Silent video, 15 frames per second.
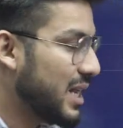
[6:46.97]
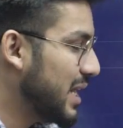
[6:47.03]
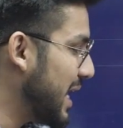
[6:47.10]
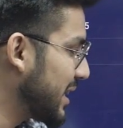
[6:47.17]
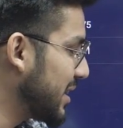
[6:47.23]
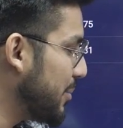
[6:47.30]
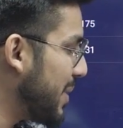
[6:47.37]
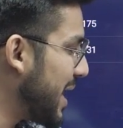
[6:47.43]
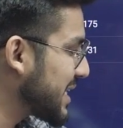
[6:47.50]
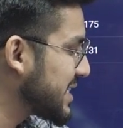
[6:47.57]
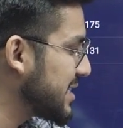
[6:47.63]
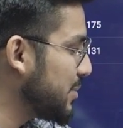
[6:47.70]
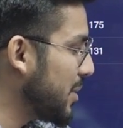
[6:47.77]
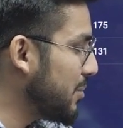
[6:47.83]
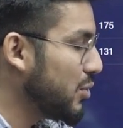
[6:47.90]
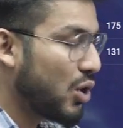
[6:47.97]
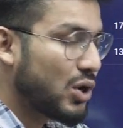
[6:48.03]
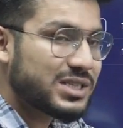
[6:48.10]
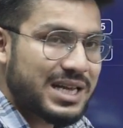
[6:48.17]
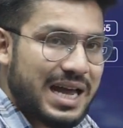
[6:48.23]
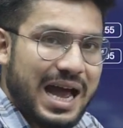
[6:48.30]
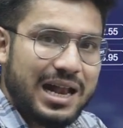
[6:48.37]
Like the maximum
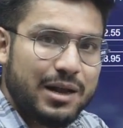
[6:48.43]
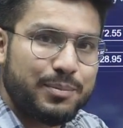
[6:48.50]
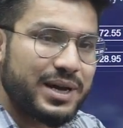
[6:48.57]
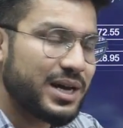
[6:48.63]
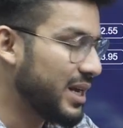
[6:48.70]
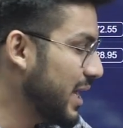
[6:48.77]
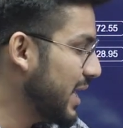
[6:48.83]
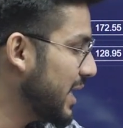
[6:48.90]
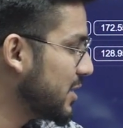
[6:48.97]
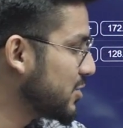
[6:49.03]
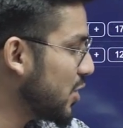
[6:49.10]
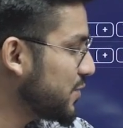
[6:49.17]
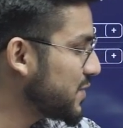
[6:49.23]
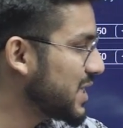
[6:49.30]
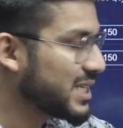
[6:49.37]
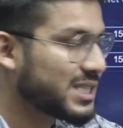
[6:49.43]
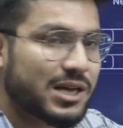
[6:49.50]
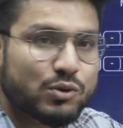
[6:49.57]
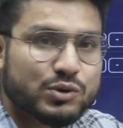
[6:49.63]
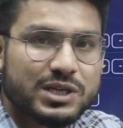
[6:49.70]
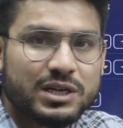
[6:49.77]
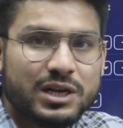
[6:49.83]
loss I'll bear is of
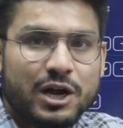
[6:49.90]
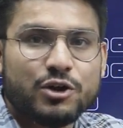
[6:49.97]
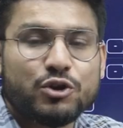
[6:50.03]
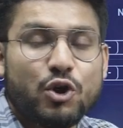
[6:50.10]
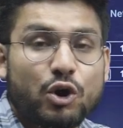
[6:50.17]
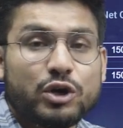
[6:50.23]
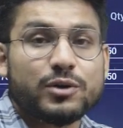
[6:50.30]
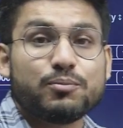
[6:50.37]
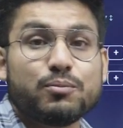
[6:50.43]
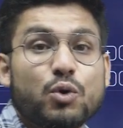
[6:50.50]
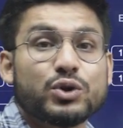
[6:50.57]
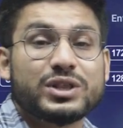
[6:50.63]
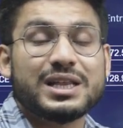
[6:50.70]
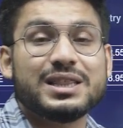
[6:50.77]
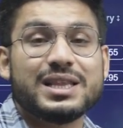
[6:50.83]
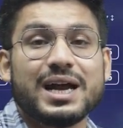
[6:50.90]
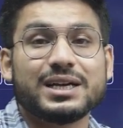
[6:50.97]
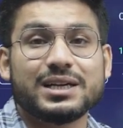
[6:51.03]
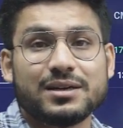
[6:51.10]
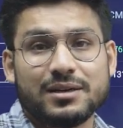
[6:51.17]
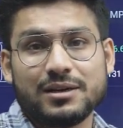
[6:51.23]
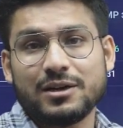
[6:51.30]
6,000, not more than
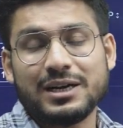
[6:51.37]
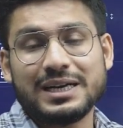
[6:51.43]
that,